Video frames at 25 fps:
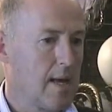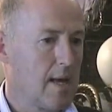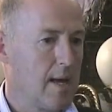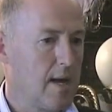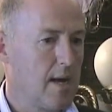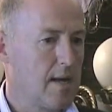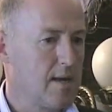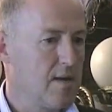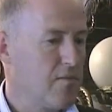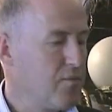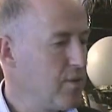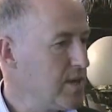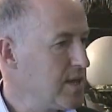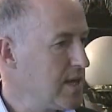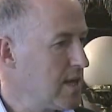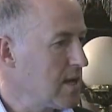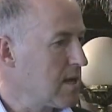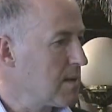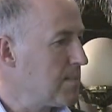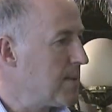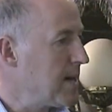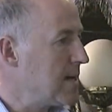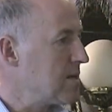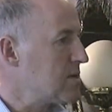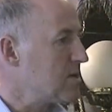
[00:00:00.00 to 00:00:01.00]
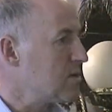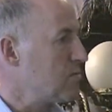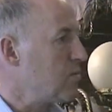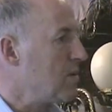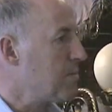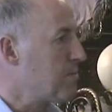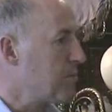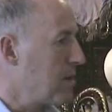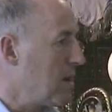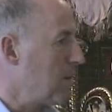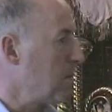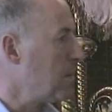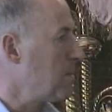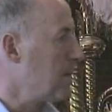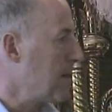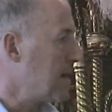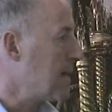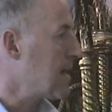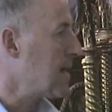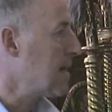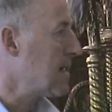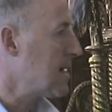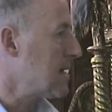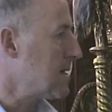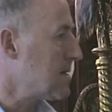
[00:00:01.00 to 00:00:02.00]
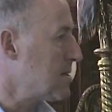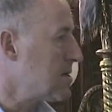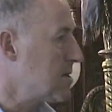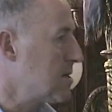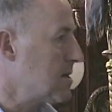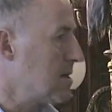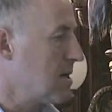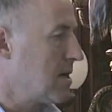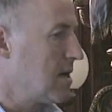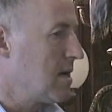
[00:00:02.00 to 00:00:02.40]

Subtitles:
And if we think about it, we probably can't.